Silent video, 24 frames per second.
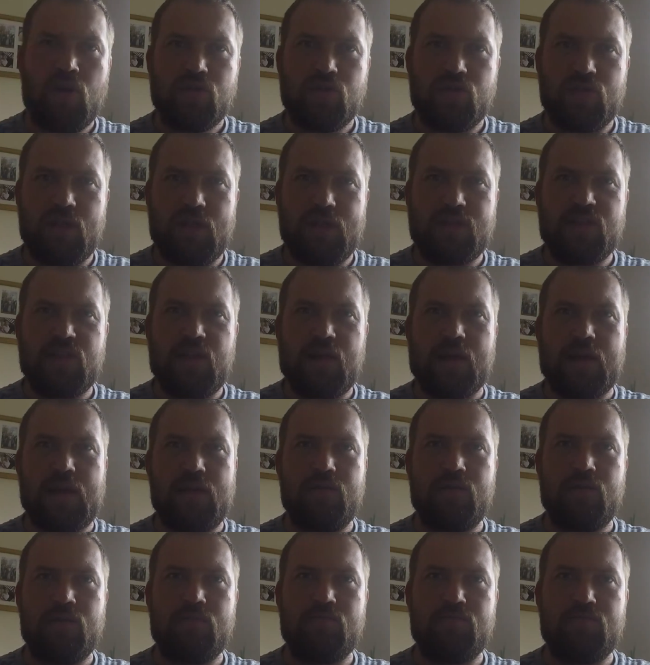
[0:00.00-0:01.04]
Let's check
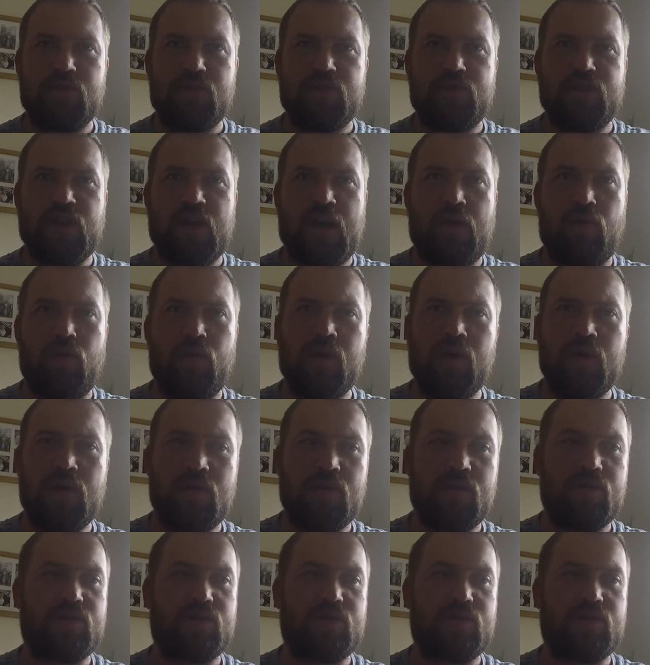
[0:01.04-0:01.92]
out the numbers, shall we?